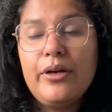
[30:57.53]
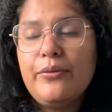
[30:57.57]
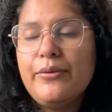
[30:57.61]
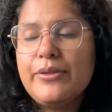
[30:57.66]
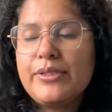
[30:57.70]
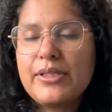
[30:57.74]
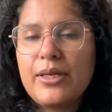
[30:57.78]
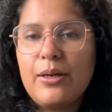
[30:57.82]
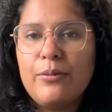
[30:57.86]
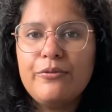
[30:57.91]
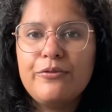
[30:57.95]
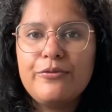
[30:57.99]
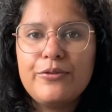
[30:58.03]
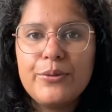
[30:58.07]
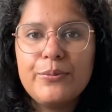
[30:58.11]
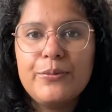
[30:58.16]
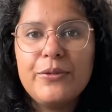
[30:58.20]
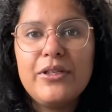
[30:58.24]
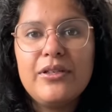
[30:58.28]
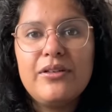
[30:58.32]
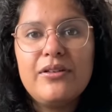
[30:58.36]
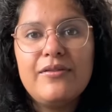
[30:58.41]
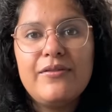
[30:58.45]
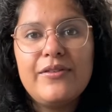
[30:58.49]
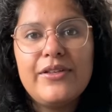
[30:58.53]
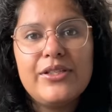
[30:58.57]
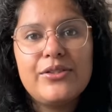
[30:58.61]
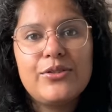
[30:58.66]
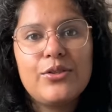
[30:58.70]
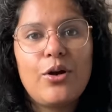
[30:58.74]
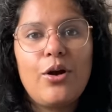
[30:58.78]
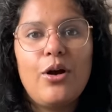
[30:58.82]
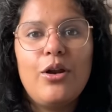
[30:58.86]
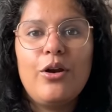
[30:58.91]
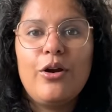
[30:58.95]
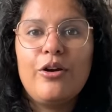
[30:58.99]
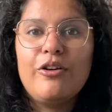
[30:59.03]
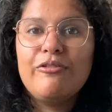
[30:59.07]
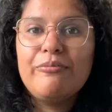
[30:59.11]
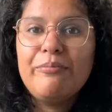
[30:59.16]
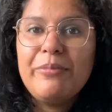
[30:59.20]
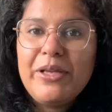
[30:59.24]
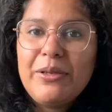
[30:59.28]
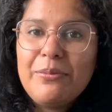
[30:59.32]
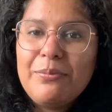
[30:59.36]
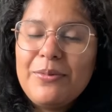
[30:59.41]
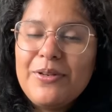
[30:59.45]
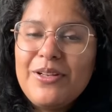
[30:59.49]
It was comfortable. We saw a lot of
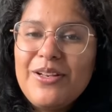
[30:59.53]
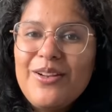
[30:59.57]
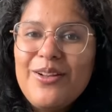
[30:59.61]
people,